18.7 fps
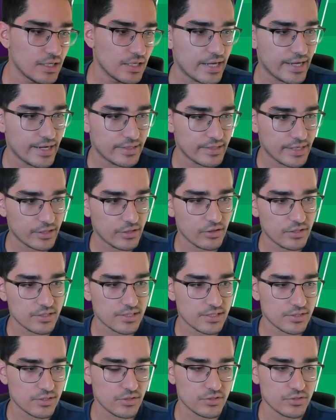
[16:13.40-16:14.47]
And
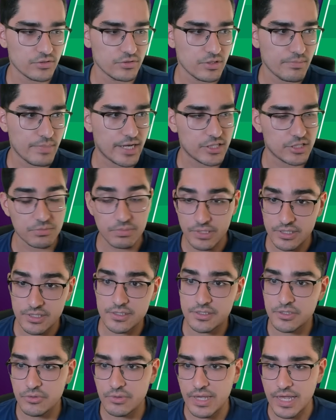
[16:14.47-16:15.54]
Konsa's also on the bench because
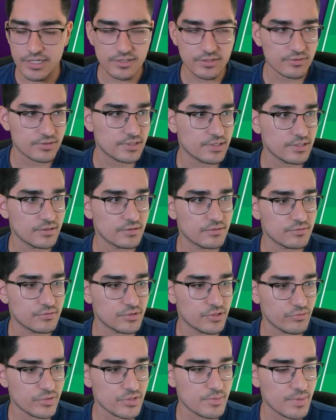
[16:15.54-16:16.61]
Newcastle is still
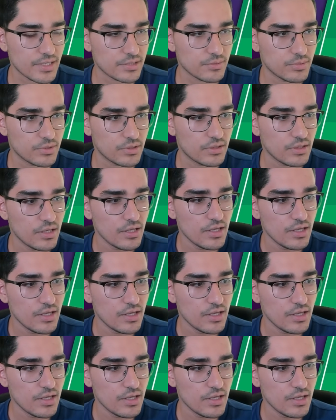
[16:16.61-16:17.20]
respectable